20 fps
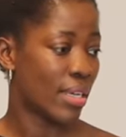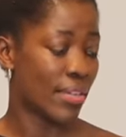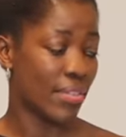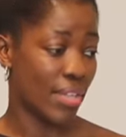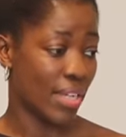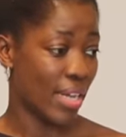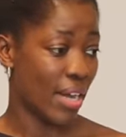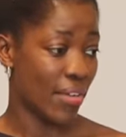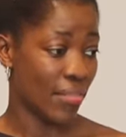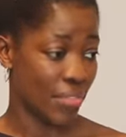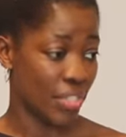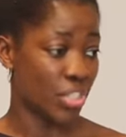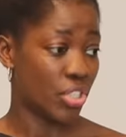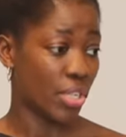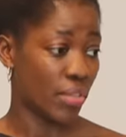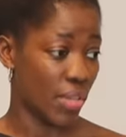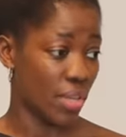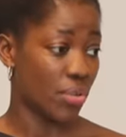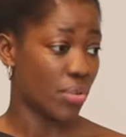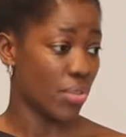And they love
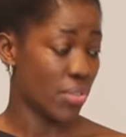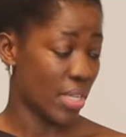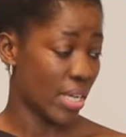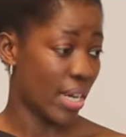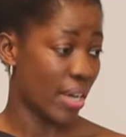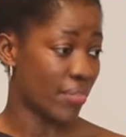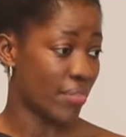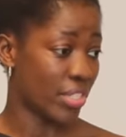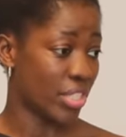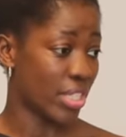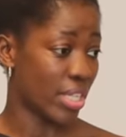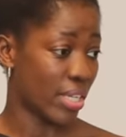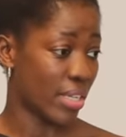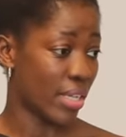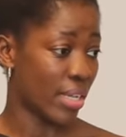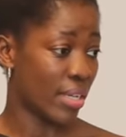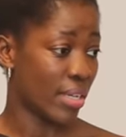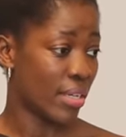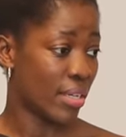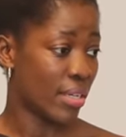each other. You know they love each
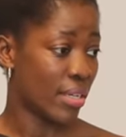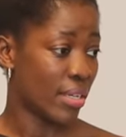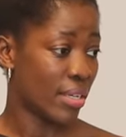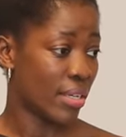other?